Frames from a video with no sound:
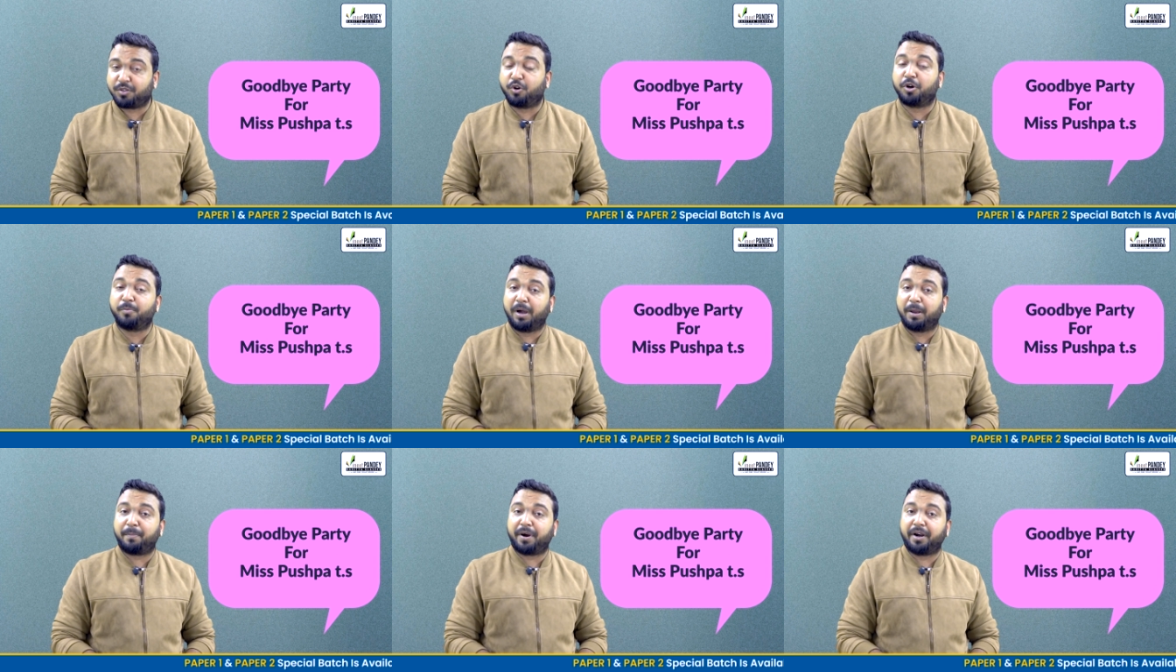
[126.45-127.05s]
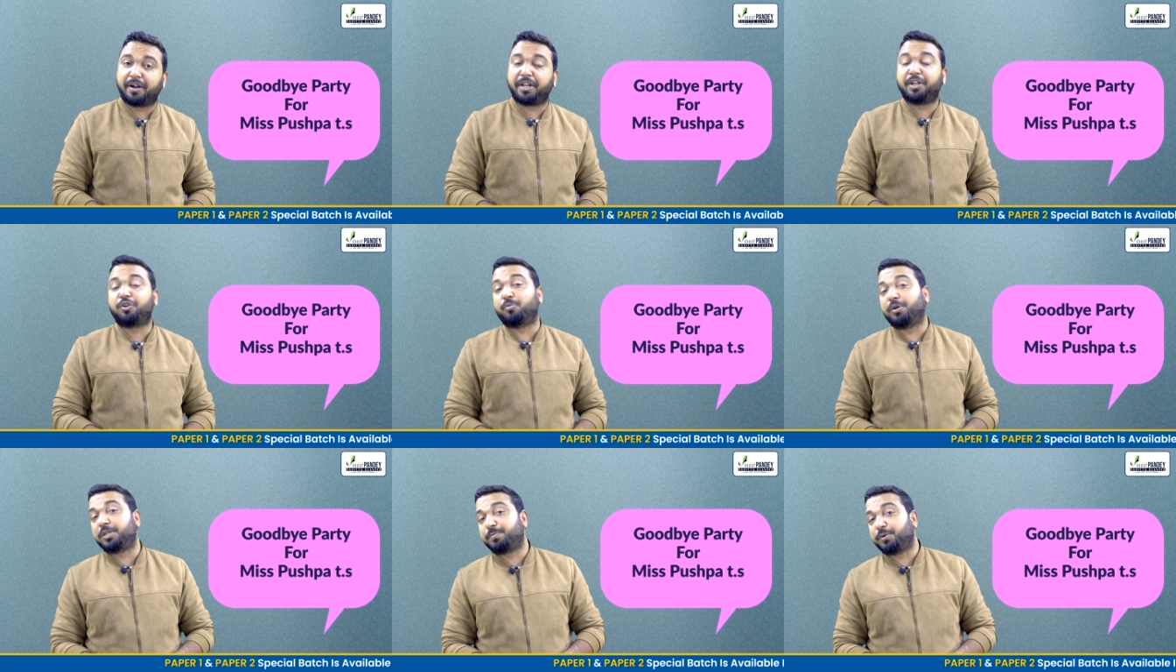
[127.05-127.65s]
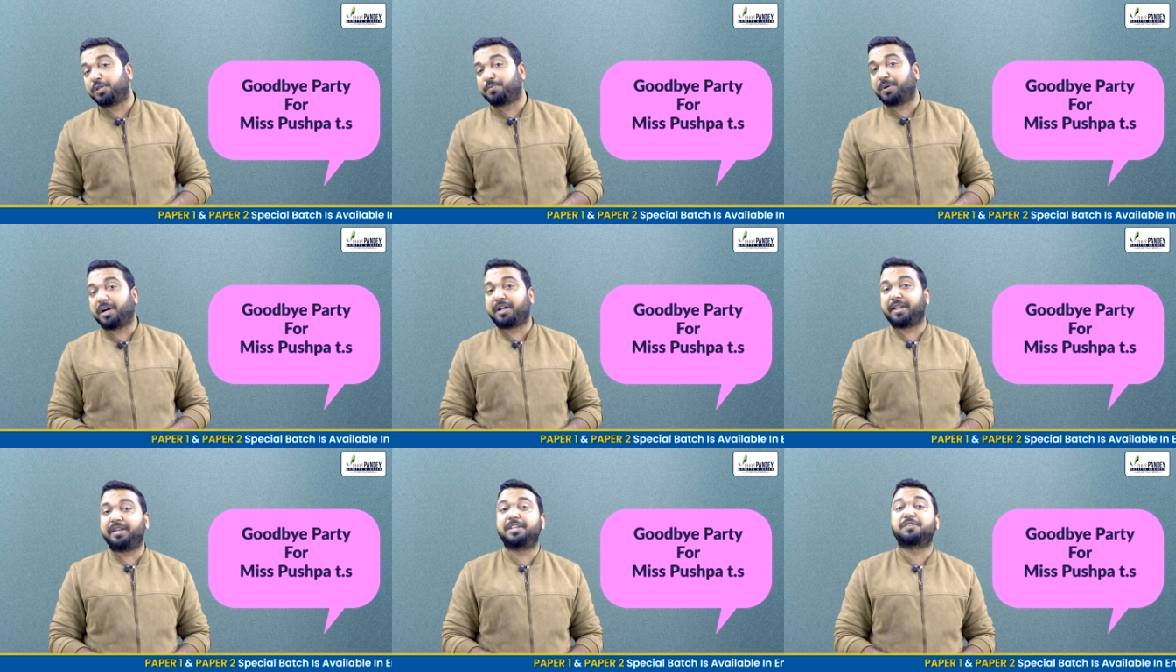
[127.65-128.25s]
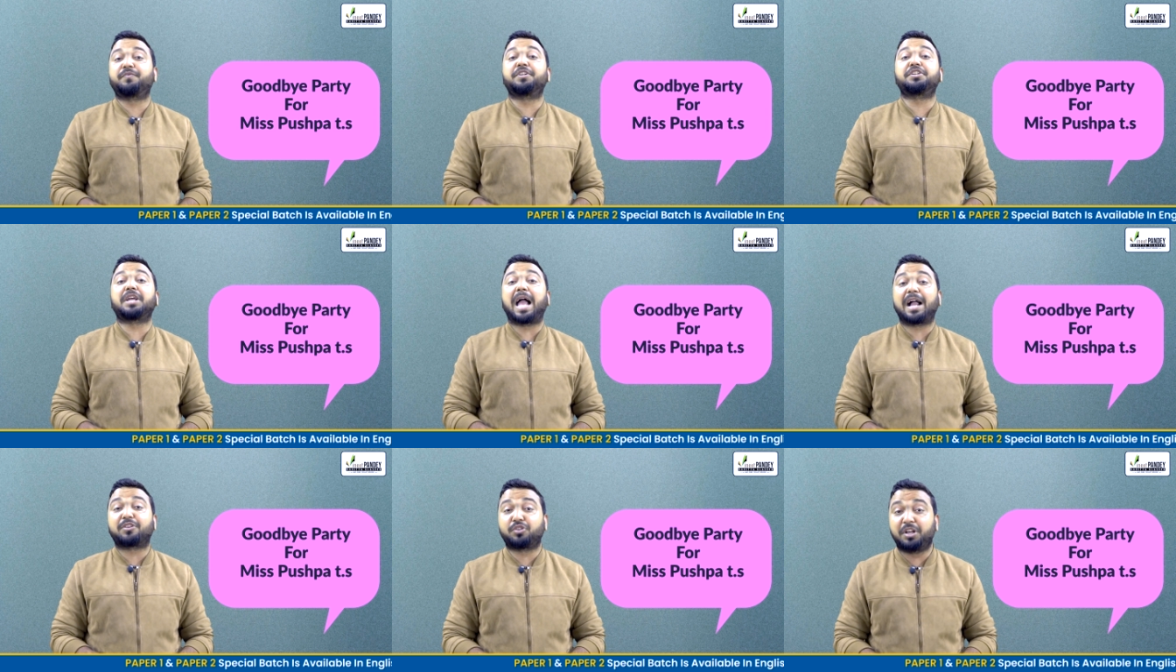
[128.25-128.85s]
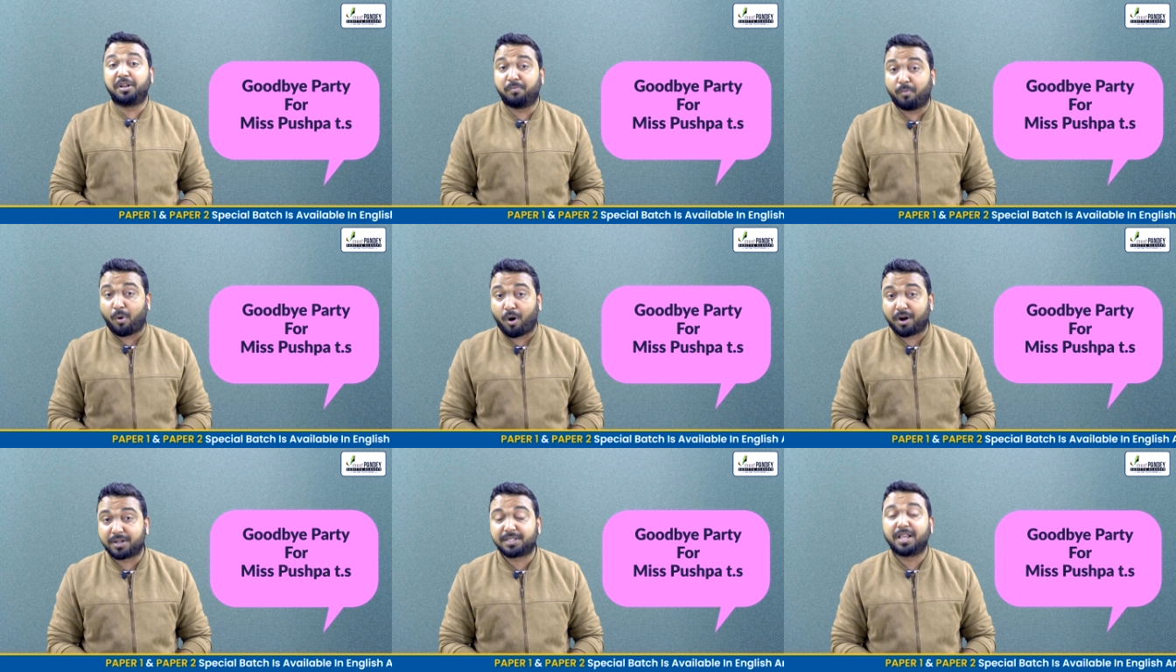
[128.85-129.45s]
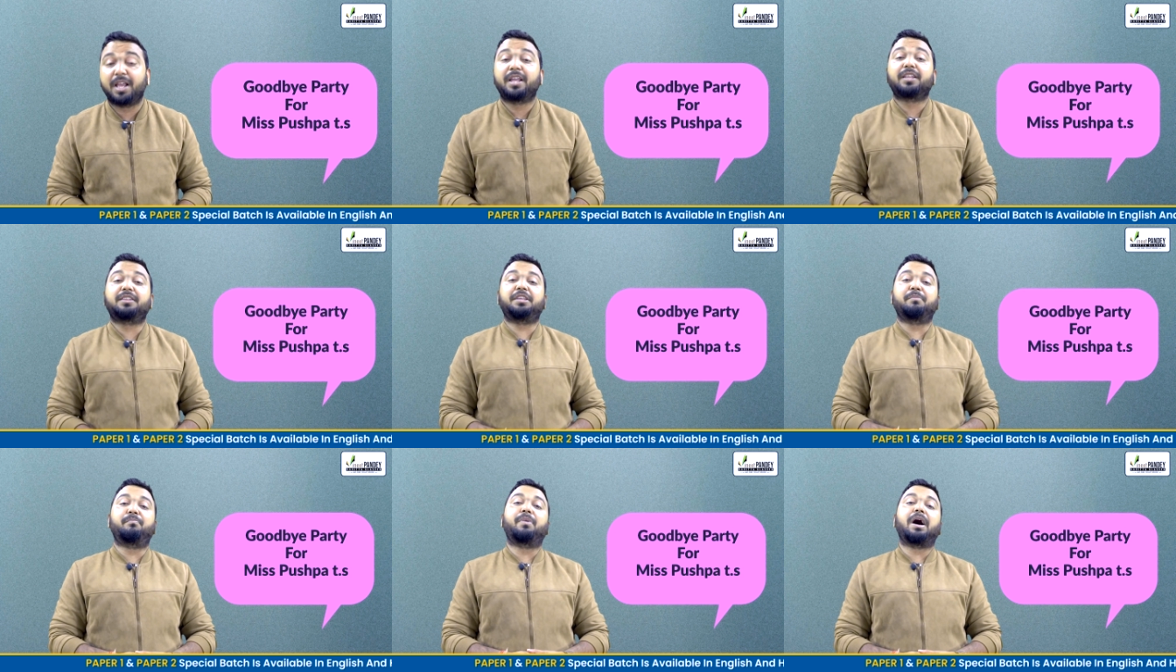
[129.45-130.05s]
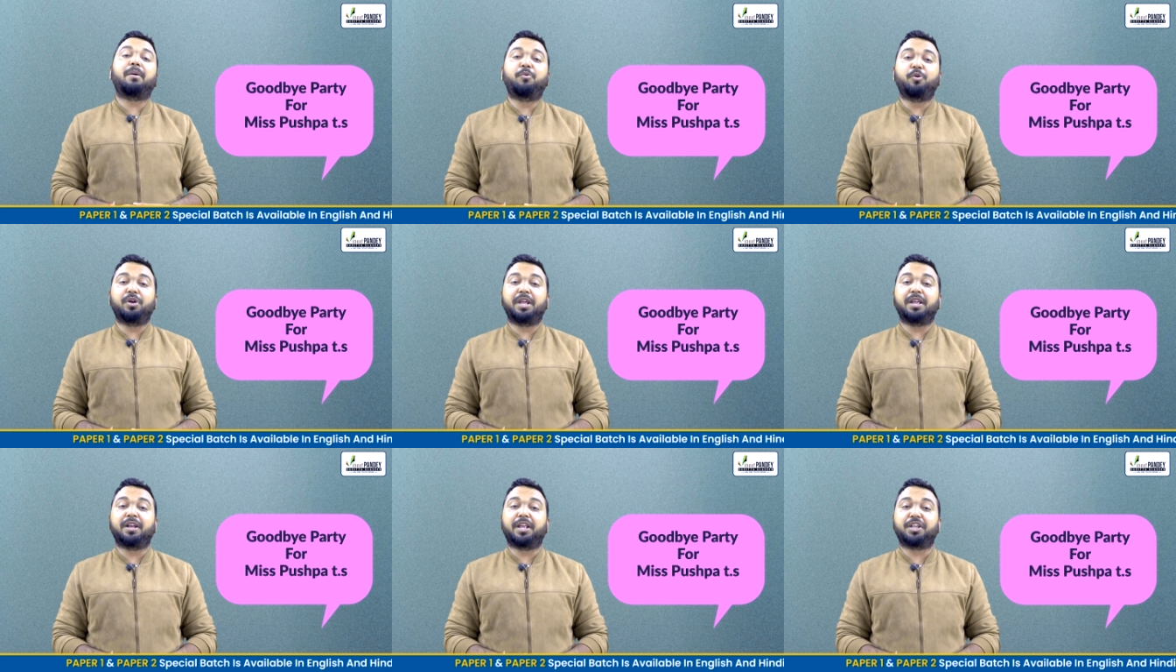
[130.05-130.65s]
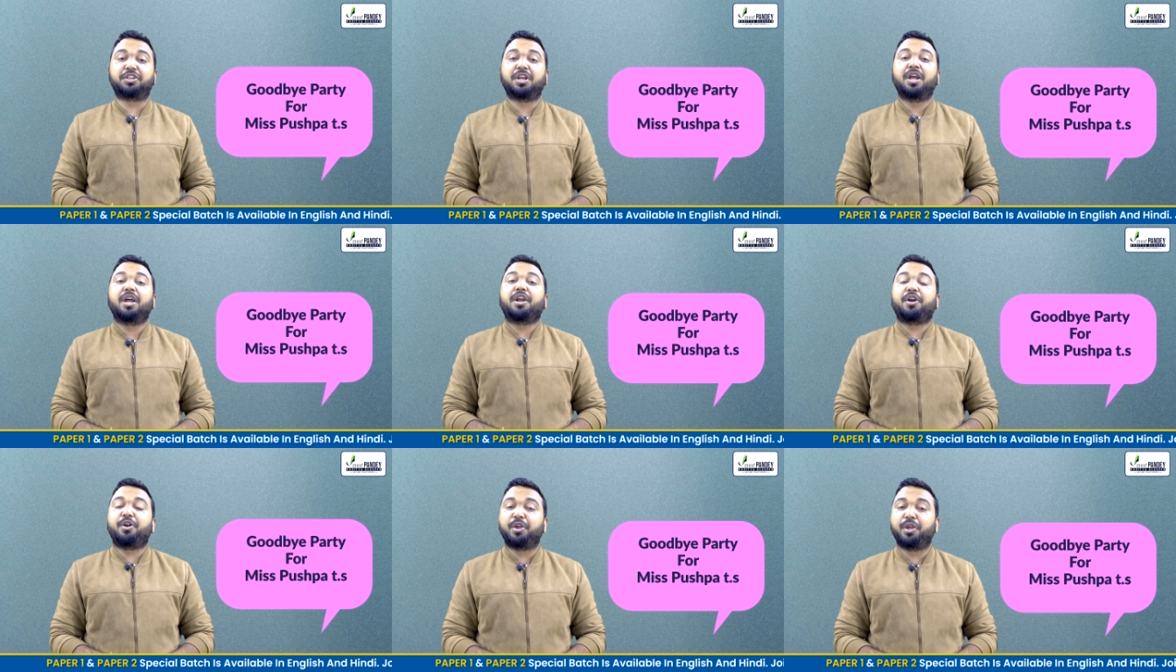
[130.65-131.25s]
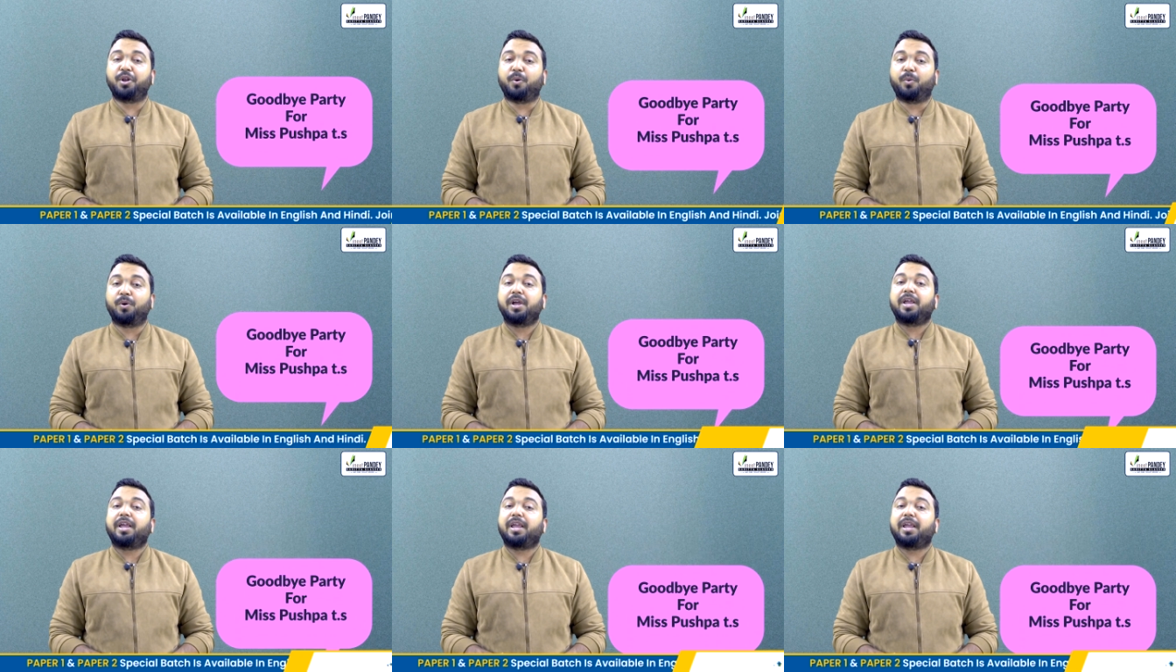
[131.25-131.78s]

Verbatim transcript: Goodbye Party to Miss Pushpa TS, which actually mocks the Babu English. Do you know